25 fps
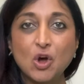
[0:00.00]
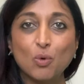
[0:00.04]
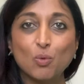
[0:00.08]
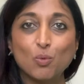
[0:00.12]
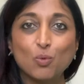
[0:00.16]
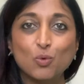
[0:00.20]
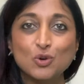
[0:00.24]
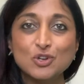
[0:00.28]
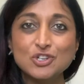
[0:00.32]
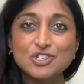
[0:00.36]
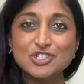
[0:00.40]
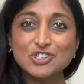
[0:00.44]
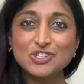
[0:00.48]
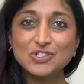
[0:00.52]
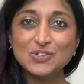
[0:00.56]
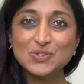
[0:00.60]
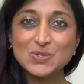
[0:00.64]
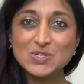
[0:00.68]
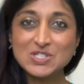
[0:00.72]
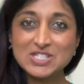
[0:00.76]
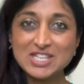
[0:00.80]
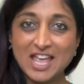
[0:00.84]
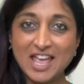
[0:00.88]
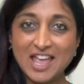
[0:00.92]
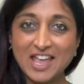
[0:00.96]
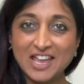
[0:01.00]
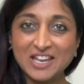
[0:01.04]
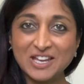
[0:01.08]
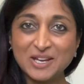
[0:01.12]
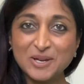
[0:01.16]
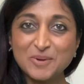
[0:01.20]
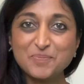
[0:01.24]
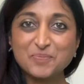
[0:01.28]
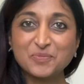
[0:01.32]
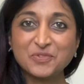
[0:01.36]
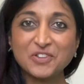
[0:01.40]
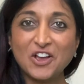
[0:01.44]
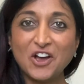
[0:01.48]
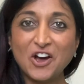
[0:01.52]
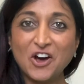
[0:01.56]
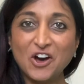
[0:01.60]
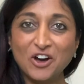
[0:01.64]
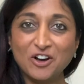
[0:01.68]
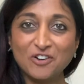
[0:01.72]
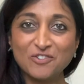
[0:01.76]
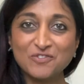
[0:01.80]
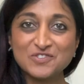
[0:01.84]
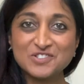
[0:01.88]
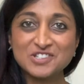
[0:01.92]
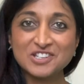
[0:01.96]
What do you say
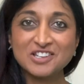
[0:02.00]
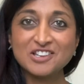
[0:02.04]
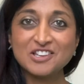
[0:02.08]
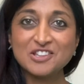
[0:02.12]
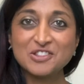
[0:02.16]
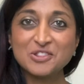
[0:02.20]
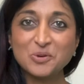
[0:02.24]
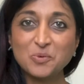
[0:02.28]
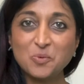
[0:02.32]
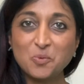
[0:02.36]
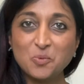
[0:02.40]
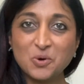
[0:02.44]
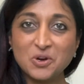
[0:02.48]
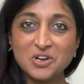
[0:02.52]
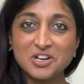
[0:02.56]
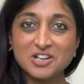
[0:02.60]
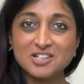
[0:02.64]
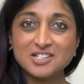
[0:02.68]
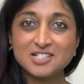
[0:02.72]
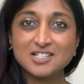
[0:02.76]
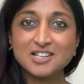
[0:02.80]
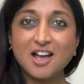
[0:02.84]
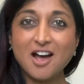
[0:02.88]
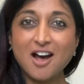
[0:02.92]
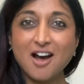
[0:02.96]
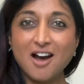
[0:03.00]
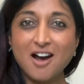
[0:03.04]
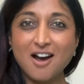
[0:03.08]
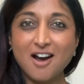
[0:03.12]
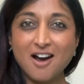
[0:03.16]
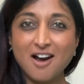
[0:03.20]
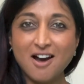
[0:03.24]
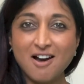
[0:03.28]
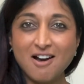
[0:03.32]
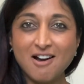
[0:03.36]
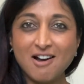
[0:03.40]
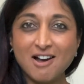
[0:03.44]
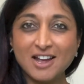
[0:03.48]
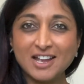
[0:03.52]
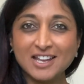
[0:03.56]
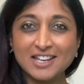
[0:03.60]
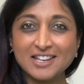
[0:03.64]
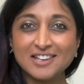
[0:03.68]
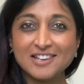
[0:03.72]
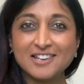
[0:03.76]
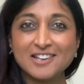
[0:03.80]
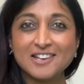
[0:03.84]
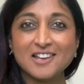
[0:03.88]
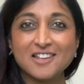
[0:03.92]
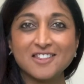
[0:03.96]
after the word
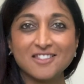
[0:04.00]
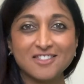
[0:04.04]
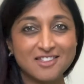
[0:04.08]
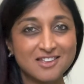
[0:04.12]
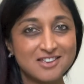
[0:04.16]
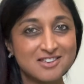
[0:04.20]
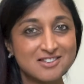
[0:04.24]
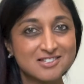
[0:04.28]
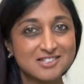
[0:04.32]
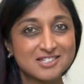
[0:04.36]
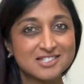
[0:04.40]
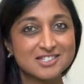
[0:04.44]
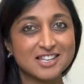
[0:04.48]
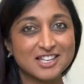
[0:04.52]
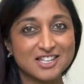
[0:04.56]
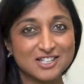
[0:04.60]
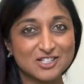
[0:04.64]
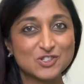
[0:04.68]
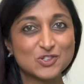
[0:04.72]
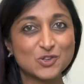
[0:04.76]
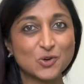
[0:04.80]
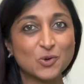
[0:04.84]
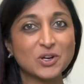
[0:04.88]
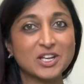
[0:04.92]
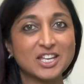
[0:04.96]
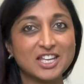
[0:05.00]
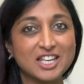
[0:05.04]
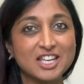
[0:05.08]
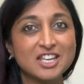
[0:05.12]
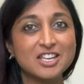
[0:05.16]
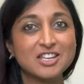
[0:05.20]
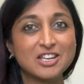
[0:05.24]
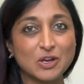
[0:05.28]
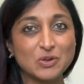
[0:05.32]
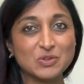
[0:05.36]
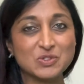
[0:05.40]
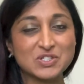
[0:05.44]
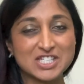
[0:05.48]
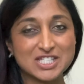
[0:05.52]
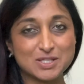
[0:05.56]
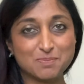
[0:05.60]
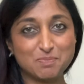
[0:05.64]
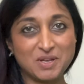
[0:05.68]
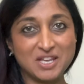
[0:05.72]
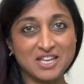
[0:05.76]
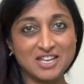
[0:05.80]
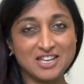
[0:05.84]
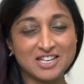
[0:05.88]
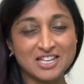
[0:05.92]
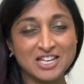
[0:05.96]
I? This is your ego
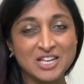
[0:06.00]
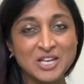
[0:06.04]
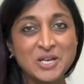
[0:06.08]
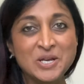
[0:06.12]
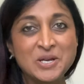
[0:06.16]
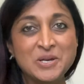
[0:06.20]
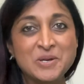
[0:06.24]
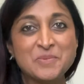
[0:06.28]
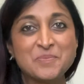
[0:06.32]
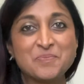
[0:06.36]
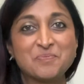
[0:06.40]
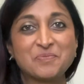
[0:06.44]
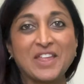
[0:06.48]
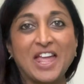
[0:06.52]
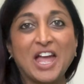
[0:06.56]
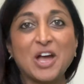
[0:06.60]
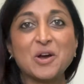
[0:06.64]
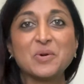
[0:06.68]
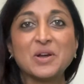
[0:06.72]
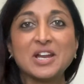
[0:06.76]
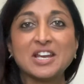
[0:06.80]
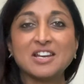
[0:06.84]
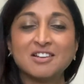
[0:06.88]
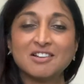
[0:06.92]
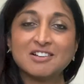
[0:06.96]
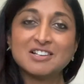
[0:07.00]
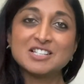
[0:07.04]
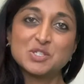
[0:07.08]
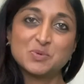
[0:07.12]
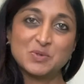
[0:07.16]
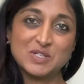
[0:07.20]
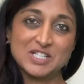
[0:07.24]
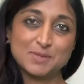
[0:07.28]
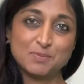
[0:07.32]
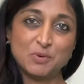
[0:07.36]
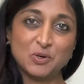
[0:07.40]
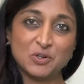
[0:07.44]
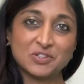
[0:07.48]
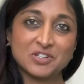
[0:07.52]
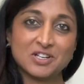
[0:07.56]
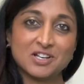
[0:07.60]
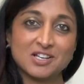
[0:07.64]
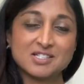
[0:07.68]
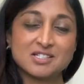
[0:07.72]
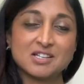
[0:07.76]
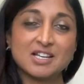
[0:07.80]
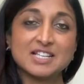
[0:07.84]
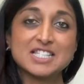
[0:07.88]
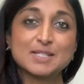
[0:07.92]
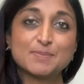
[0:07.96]
speak. Now, in last week's
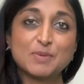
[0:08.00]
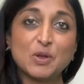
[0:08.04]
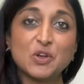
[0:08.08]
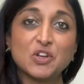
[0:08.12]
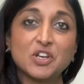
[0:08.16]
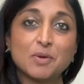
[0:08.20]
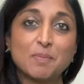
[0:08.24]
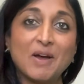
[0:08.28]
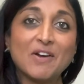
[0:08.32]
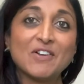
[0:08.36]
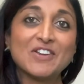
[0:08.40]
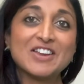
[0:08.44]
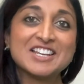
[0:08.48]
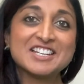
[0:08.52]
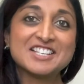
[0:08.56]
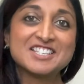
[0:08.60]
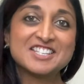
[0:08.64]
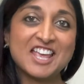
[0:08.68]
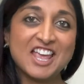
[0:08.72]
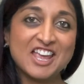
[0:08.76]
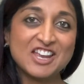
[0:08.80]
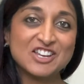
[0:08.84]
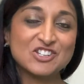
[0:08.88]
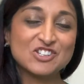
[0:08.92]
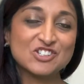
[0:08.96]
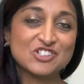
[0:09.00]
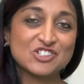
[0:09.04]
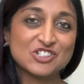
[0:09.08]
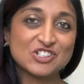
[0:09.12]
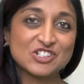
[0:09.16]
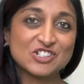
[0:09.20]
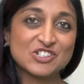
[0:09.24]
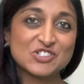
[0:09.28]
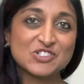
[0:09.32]
podcast, I spoke about intention.